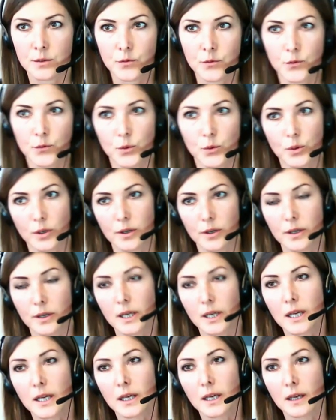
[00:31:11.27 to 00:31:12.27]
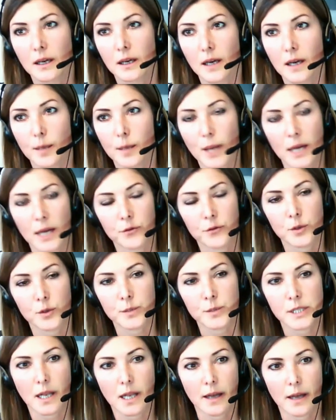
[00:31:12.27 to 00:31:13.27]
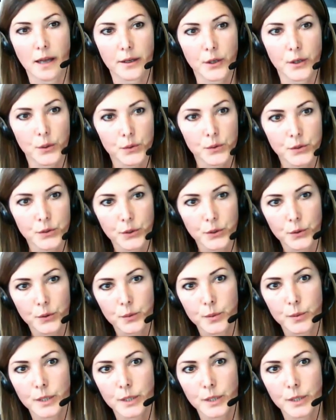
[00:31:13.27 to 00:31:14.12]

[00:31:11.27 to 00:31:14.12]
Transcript: for platforms like YouTube.